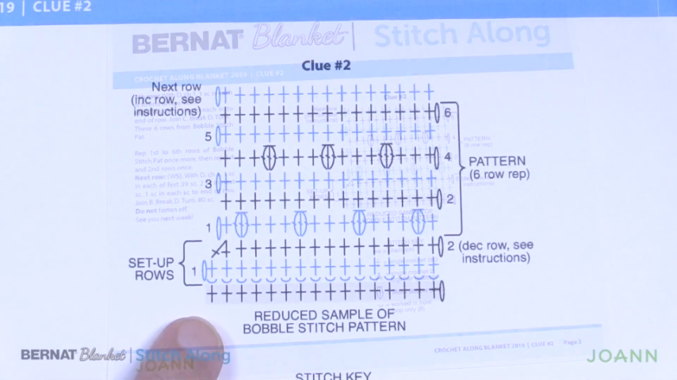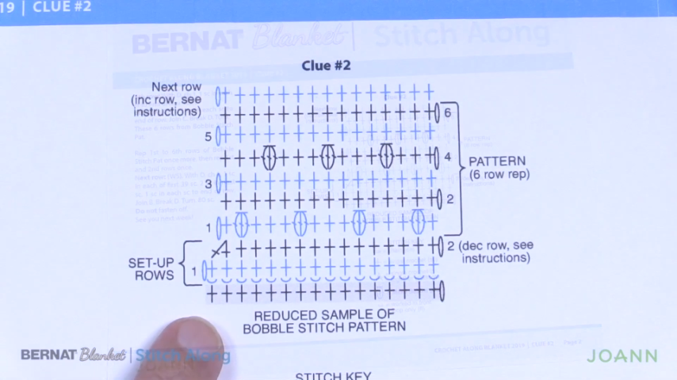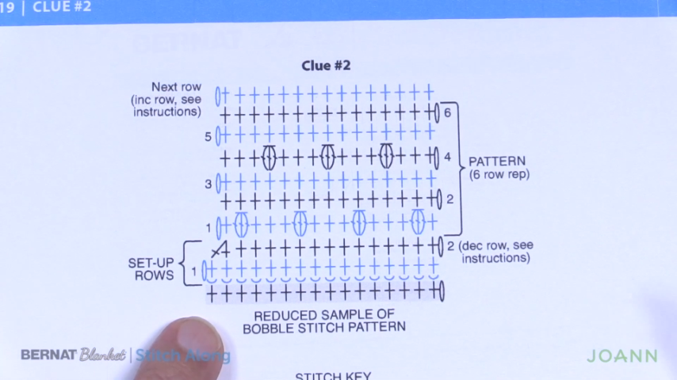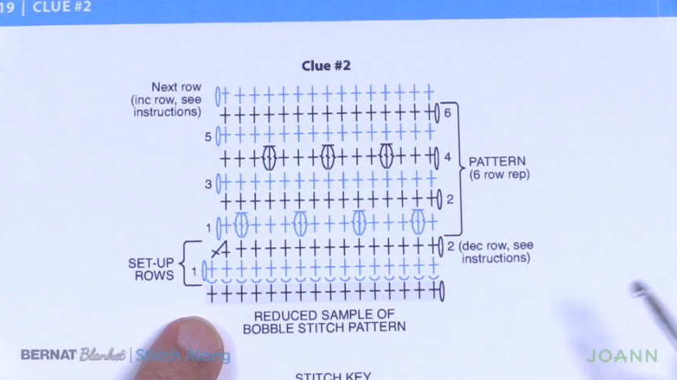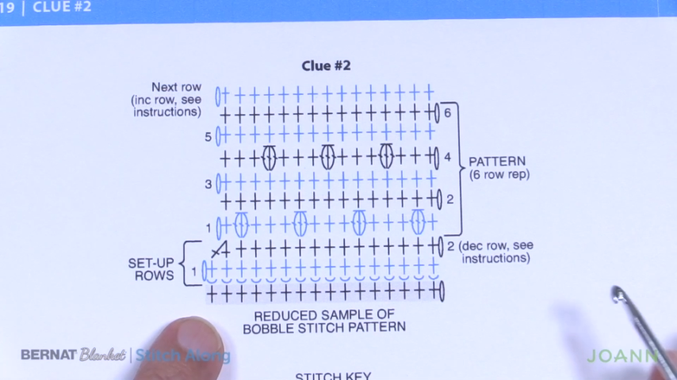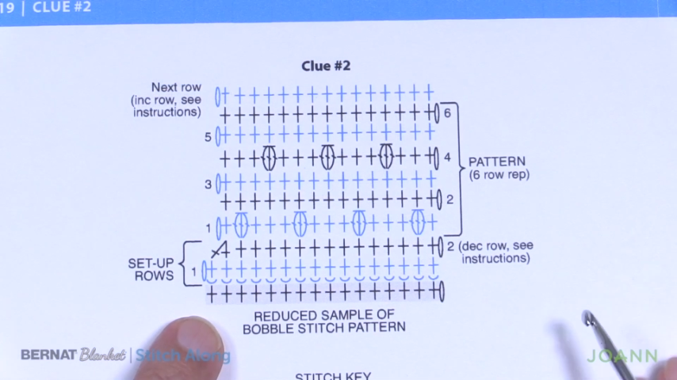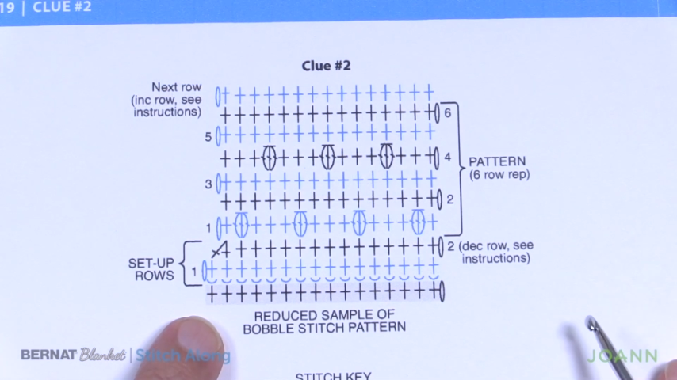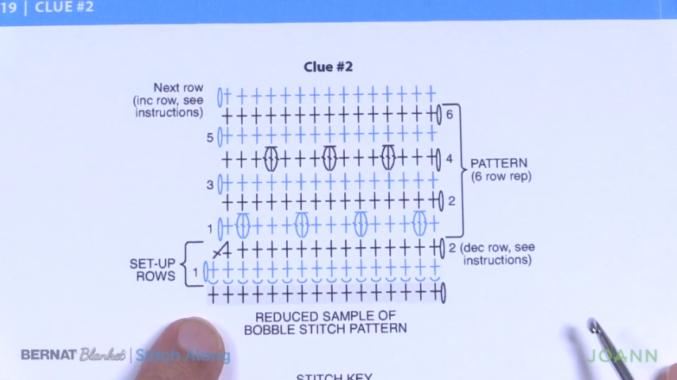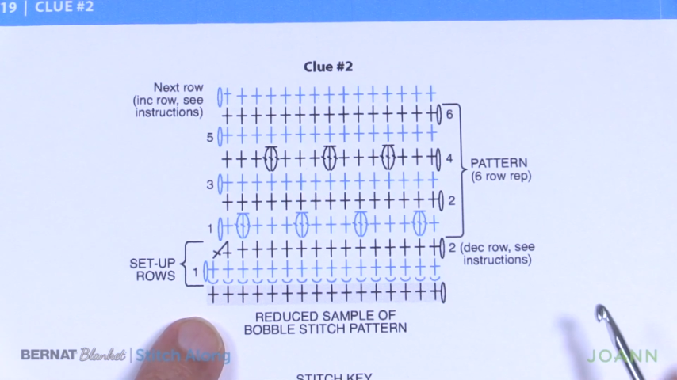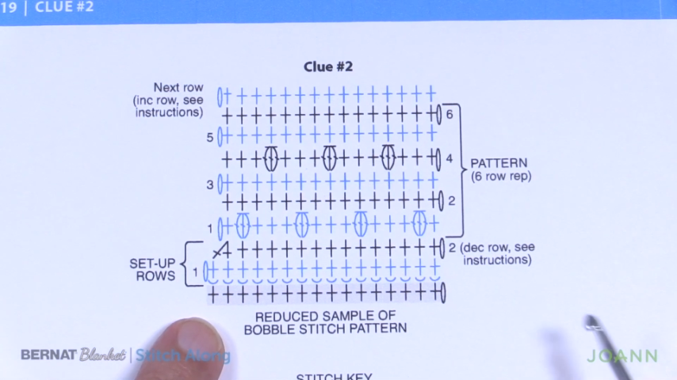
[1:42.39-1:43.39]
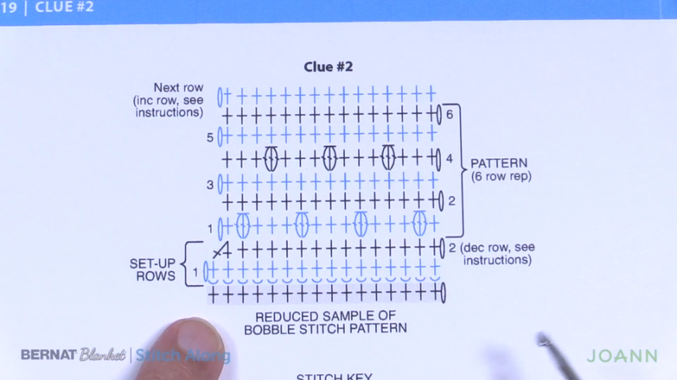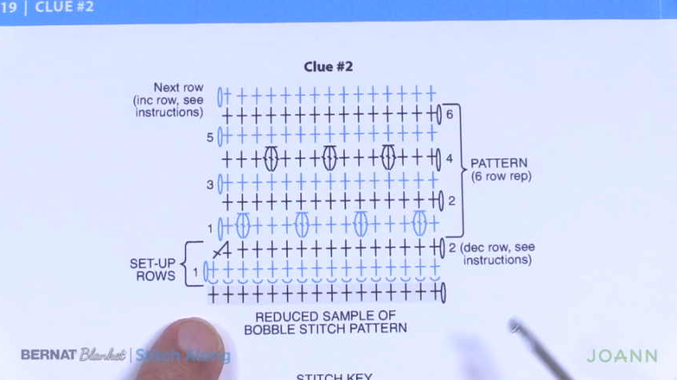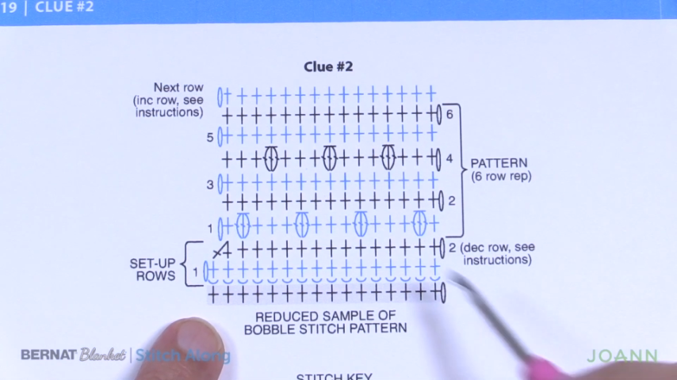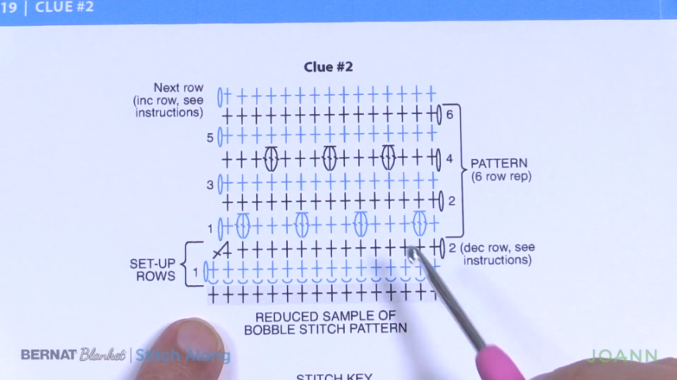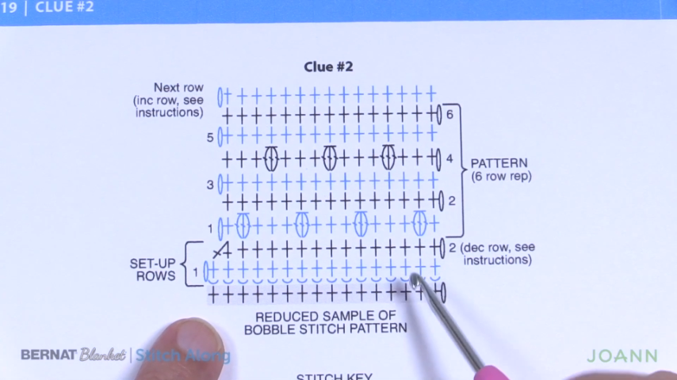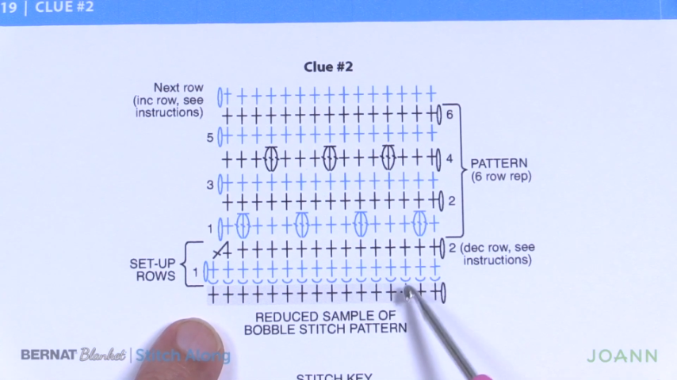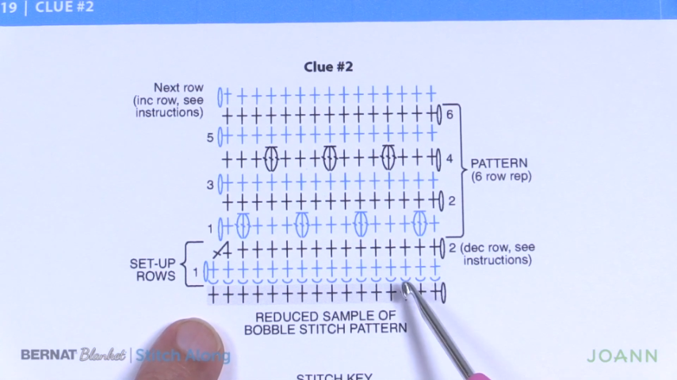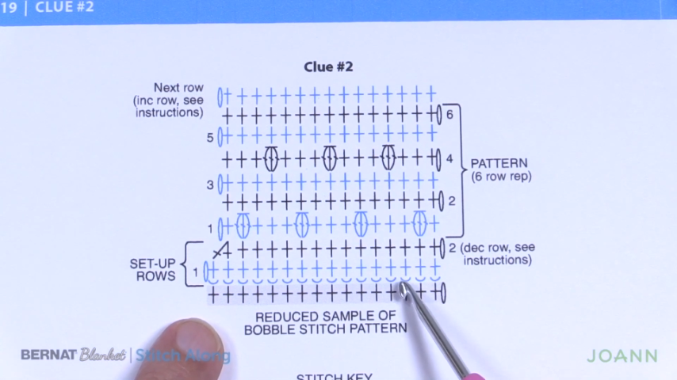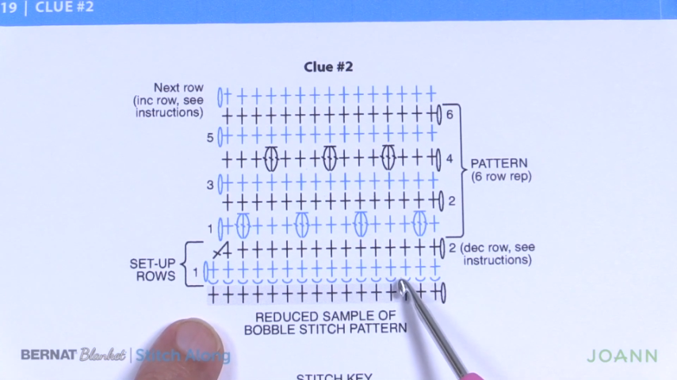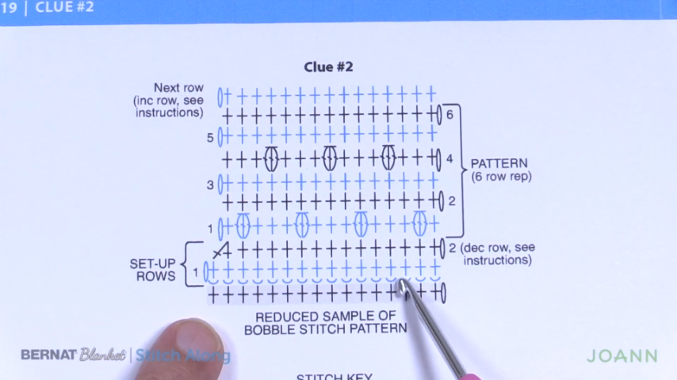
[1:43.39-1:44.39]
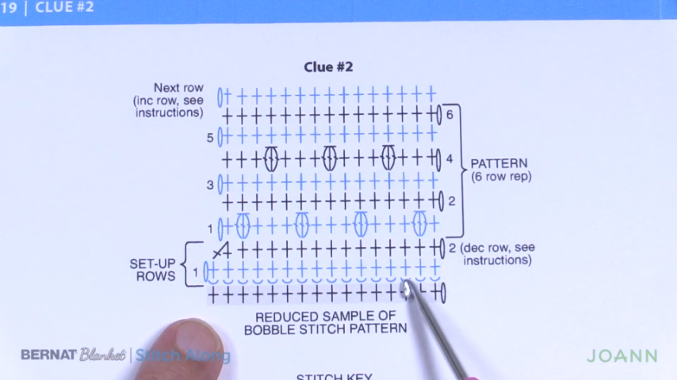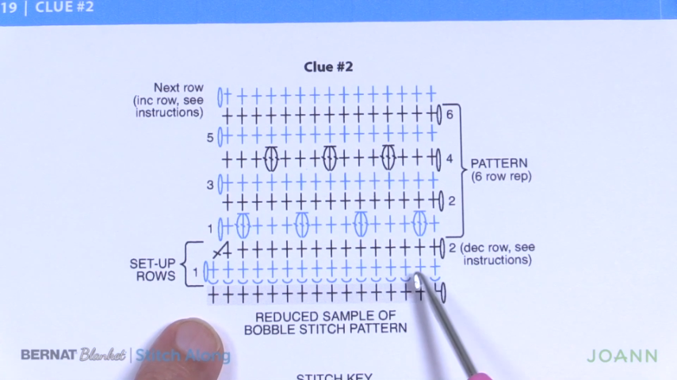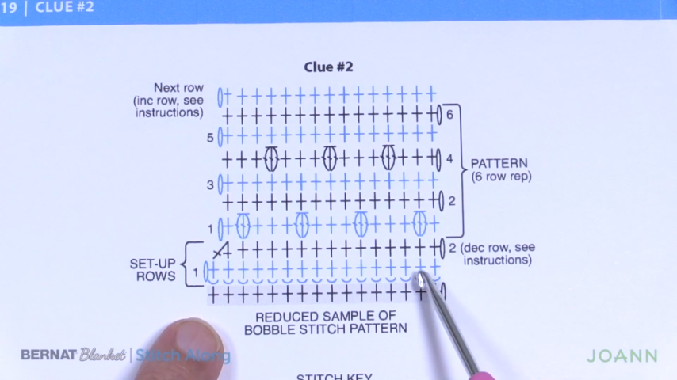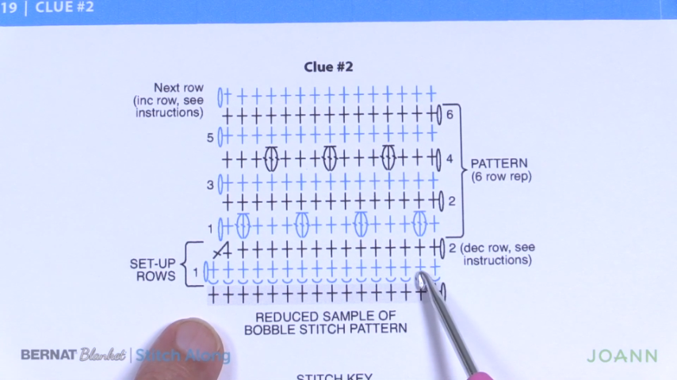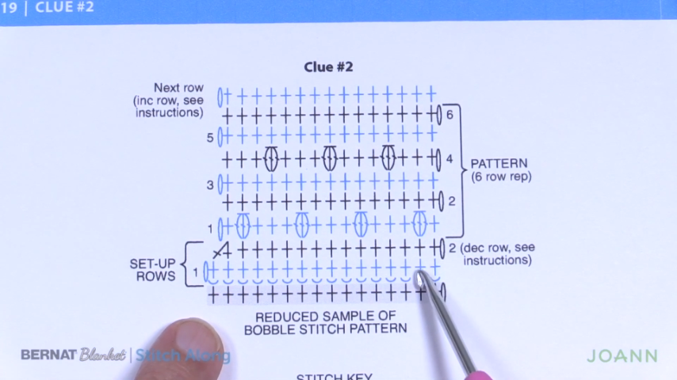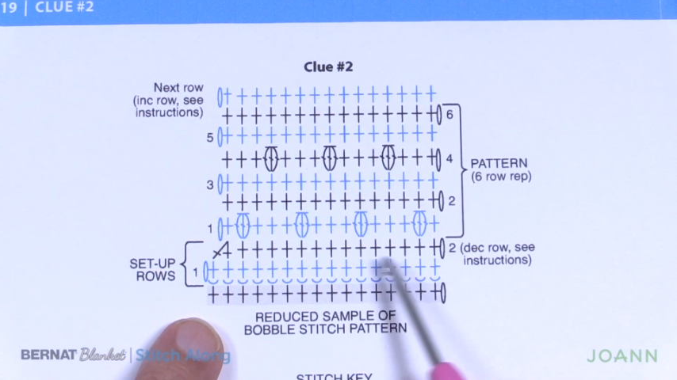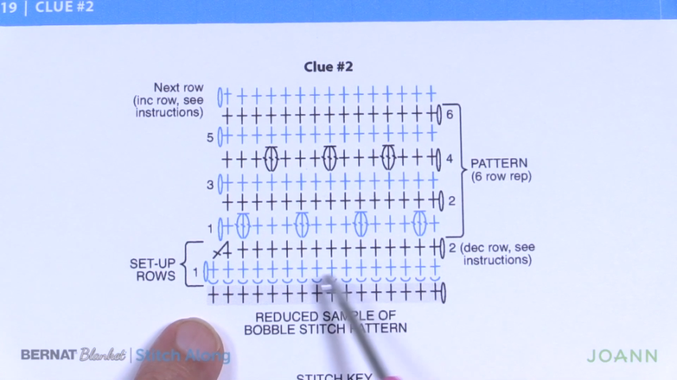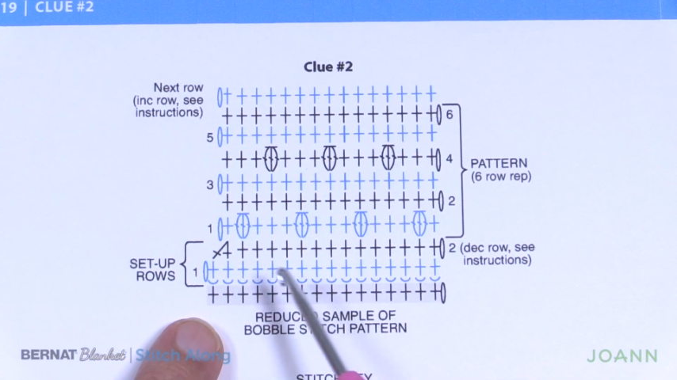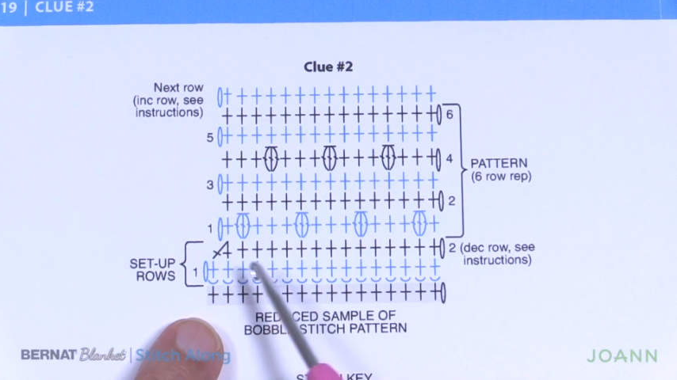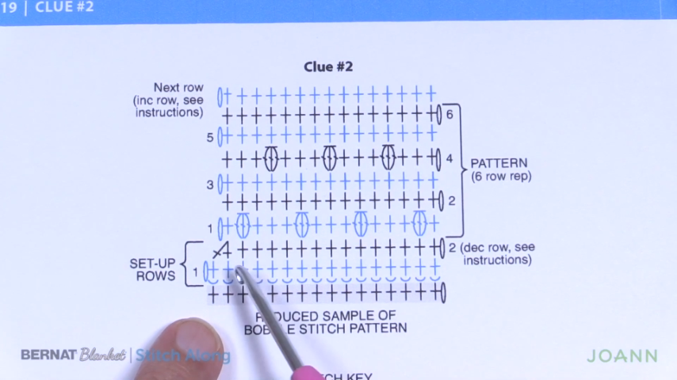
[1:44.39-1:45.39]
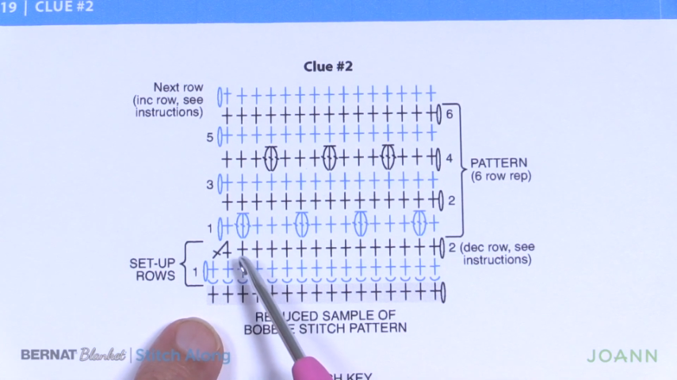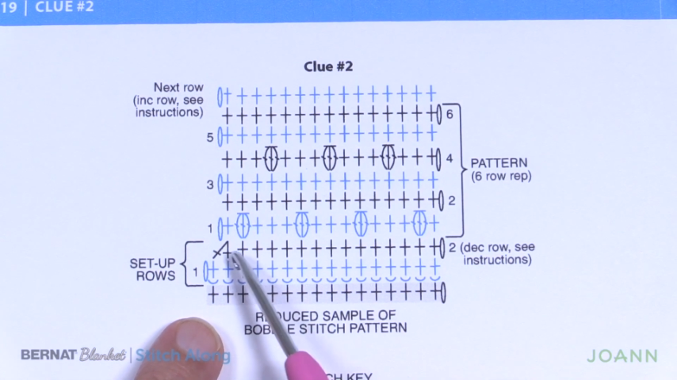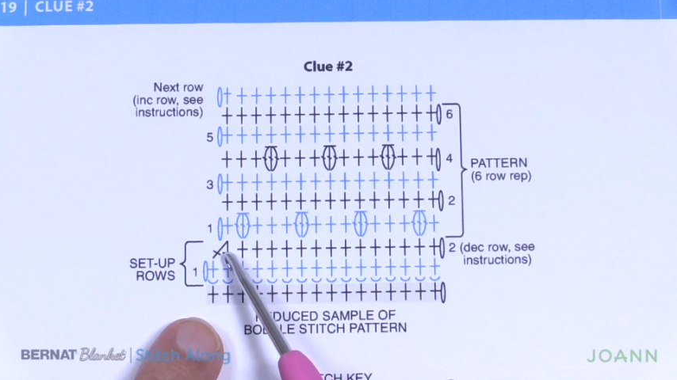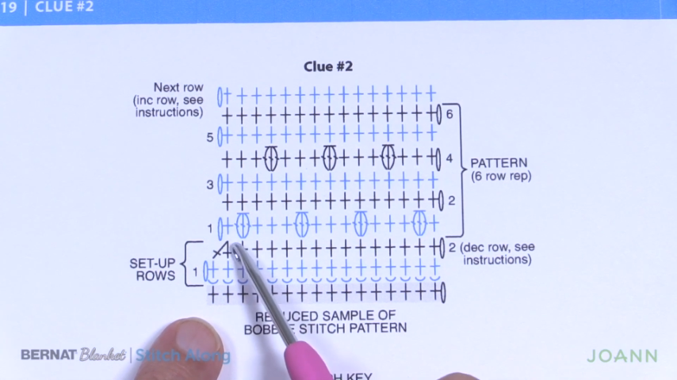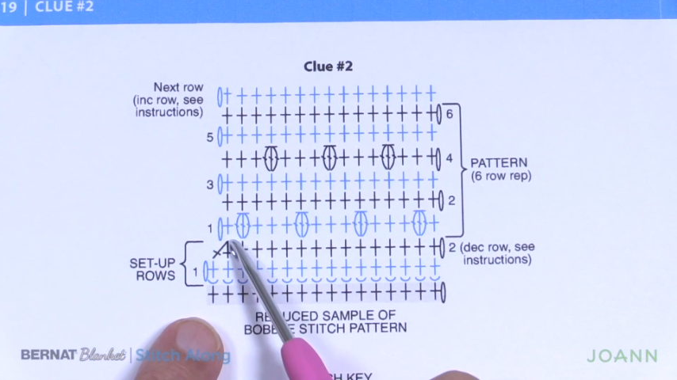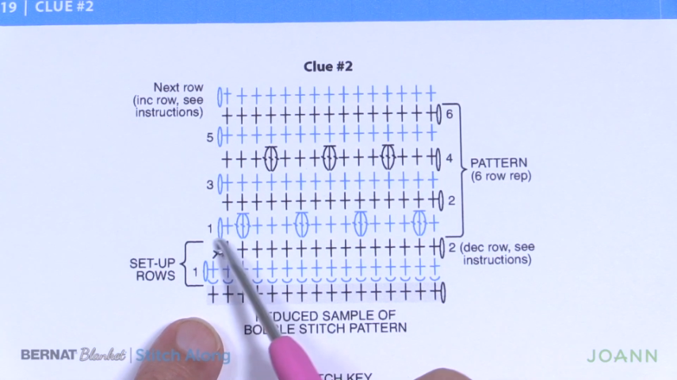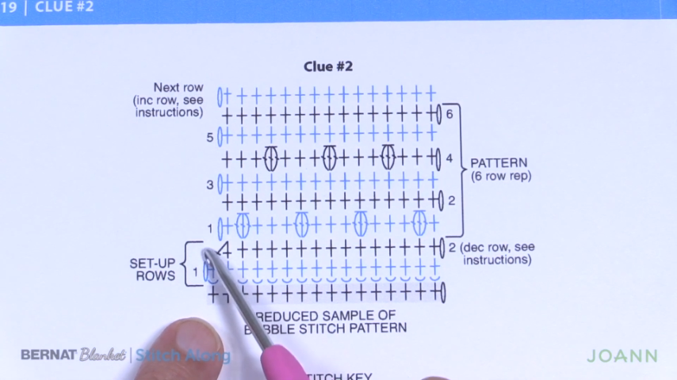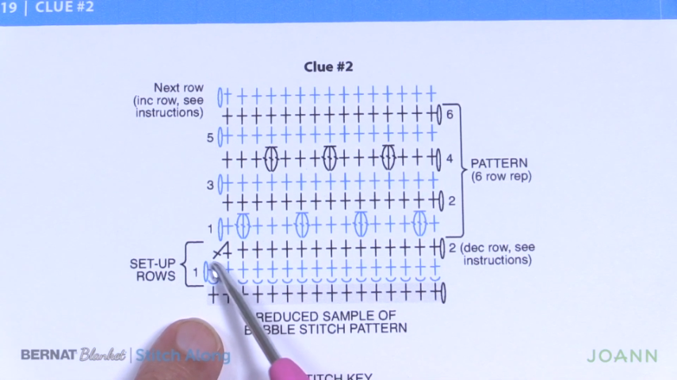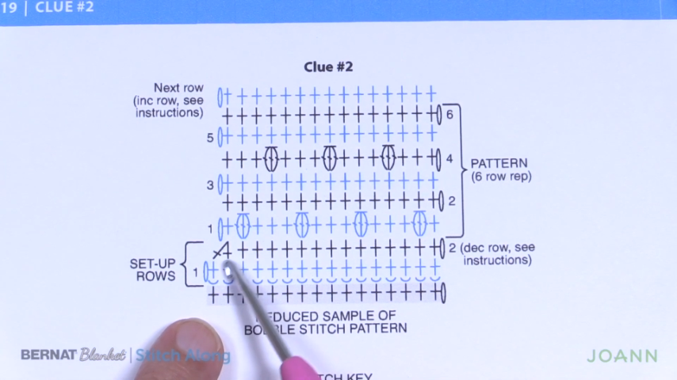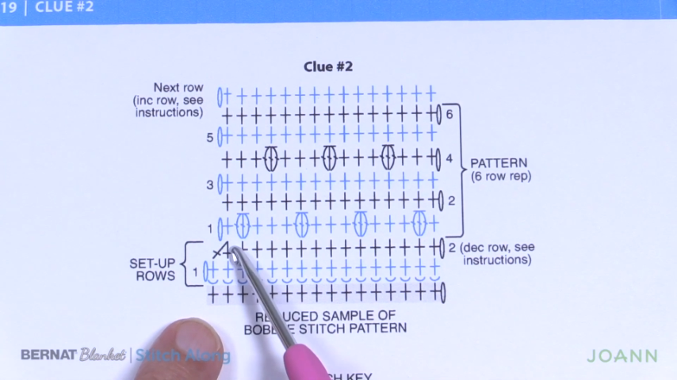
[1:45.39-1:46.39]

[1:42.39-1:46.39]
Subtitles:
No face is visible, so there are no lips to read.